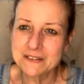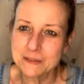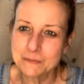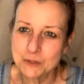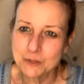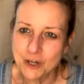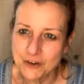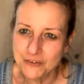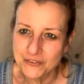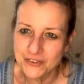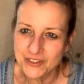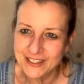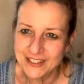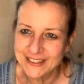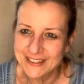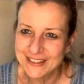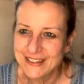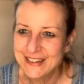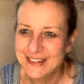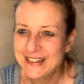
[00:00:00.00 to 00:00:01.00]
coffee.
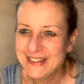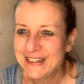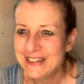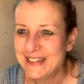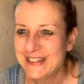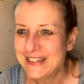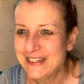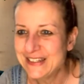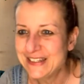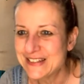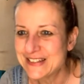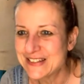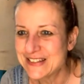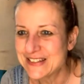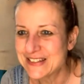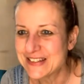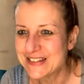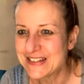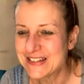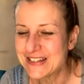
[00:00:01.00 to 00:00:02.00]
And this
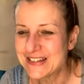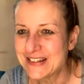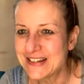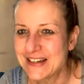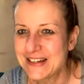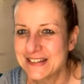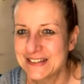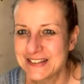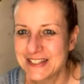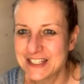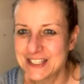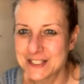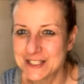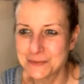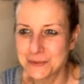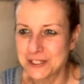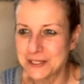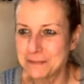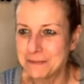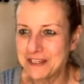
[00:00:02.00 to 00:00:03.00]
is
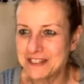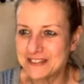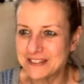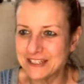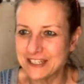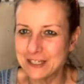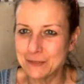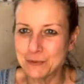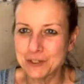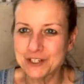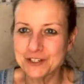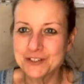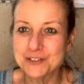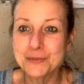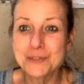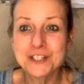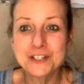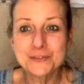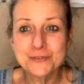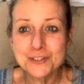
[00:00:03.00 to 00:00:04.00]
that's what I basically wanted
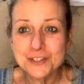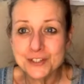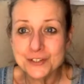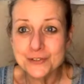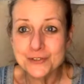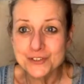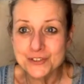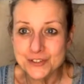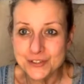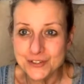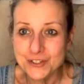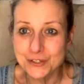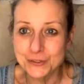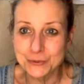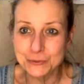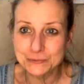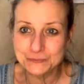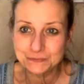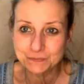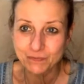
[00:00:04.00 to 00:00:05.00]
to introduce to
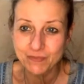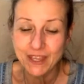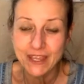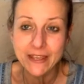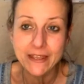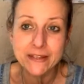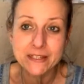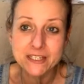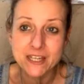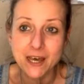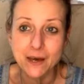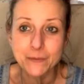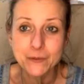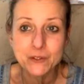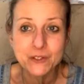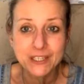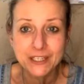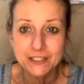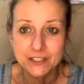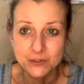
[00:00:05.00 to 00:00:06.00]
you, and how
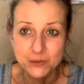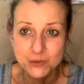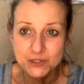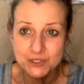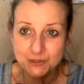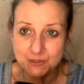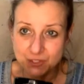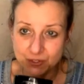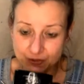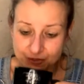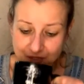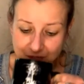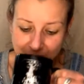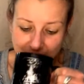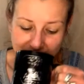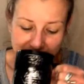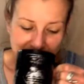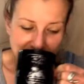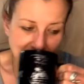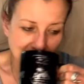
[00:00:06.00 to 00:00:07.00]
you can use those also.
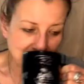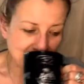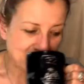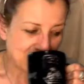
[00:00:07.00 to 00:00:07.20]
So